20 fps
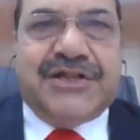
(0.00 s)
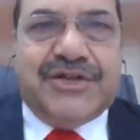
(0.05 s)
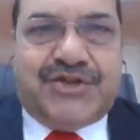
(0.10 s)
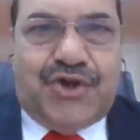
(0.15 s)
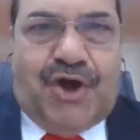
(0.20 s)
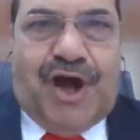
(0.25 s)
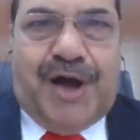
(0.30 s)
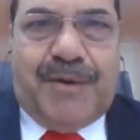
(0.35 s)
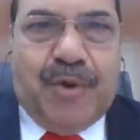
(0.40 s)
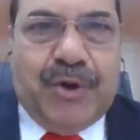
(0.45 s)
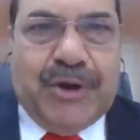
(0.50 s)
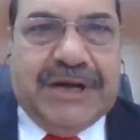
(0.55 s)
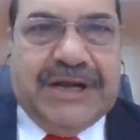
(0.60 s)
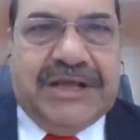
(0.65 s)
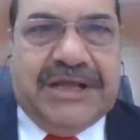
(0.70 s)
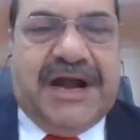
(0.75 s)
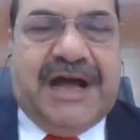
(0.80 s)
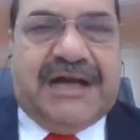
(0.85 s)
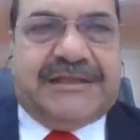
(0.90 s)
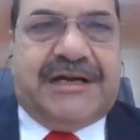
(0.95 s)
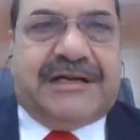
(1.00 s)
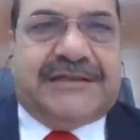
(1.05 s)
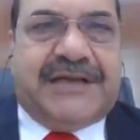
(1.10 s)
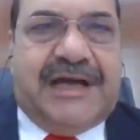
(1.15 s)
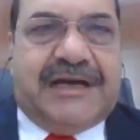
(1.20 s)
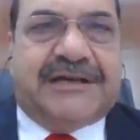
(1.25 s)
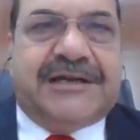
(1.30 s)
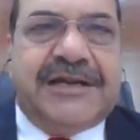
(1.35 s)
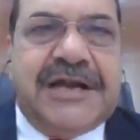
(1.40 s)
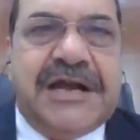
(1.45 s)
job only, rather
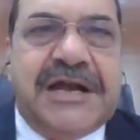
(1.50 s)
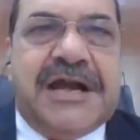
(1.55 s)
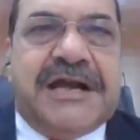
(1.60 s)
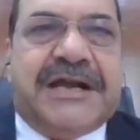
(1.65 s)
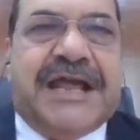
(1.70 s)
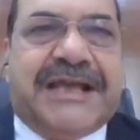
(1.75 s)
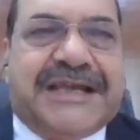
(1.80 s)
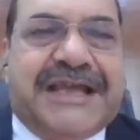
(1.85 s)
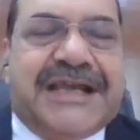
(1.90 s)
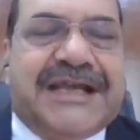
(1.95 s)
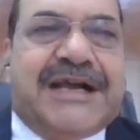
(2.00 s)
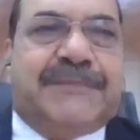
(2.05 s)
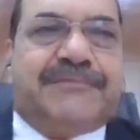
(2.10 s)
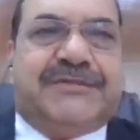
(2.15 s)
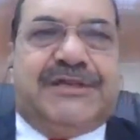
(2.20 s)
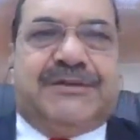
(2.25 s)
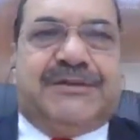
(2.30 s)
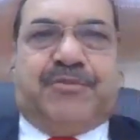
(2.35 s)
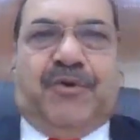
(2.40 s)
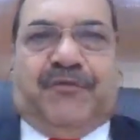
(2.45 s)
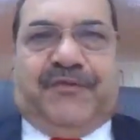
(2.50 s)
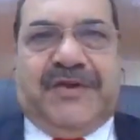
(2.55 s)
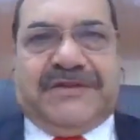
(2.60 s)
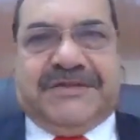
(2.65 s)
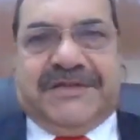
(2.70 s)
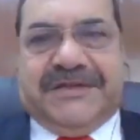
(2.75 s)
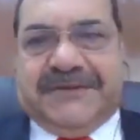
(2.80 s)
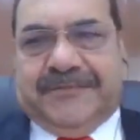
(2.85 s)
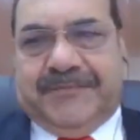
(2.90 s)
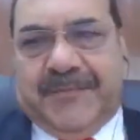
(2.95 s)
than taking up this
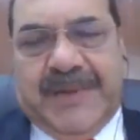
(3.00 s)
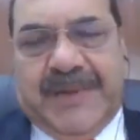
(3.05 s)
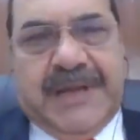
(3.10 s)
profession.